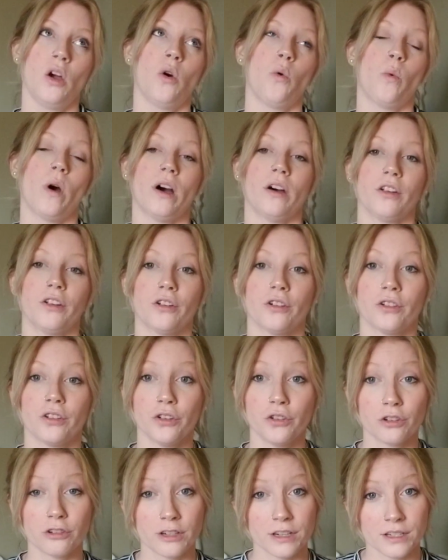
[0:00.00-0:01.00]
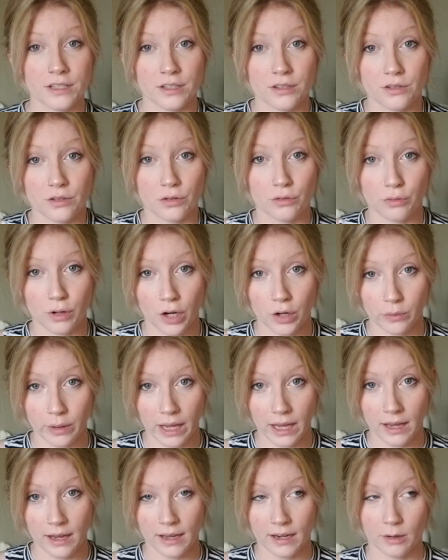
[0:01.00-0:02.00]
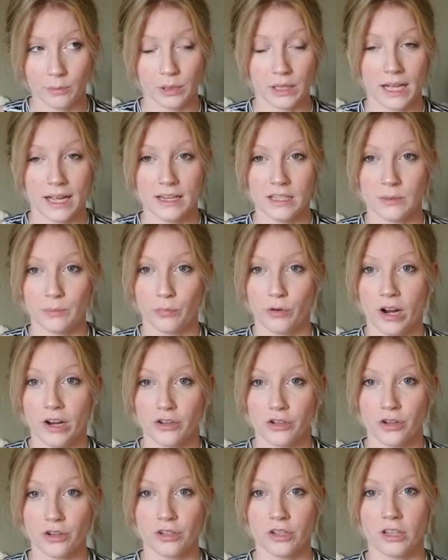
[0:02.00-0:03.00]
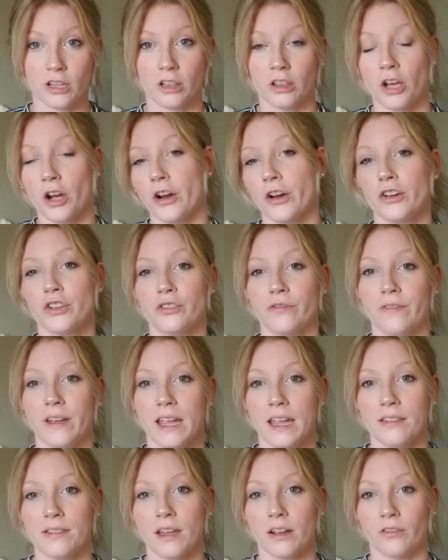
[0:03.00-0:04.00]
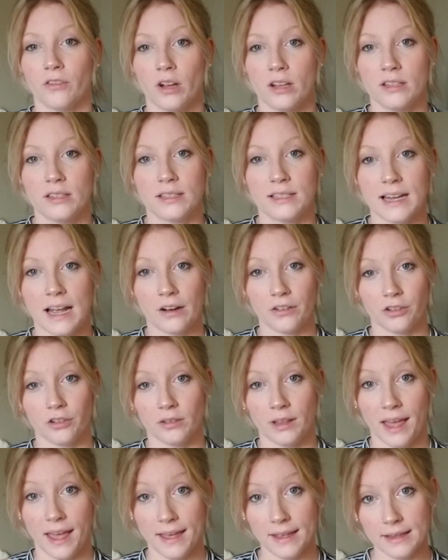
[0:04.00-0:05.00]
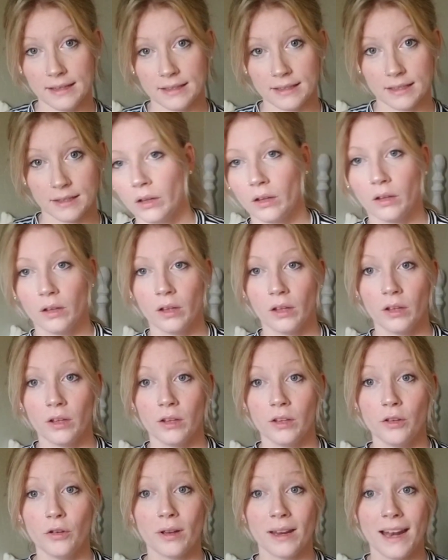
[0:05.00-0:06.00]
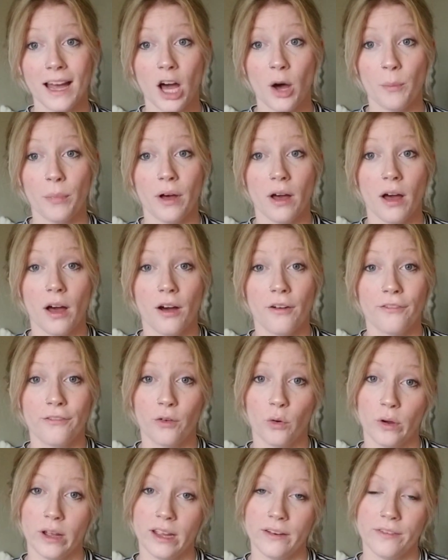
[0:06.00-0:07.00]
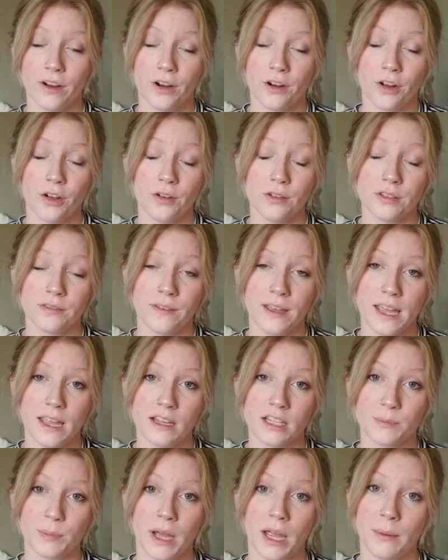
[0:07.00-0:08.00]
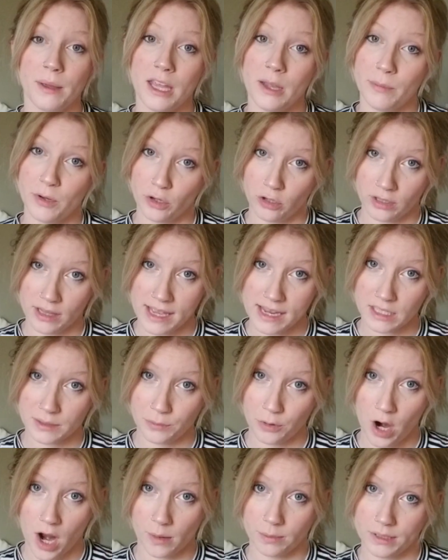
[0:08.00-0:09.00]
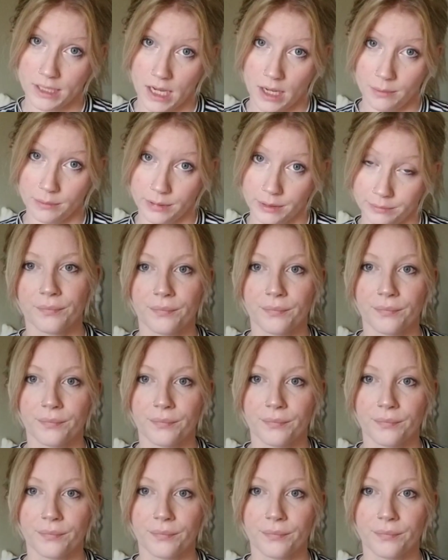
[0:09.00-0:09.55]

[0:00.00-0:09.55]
While your uterus is growing, it applies pressure to the large vein that runs down your legs. You can help avoid varicose veins by keeping your legs propped up.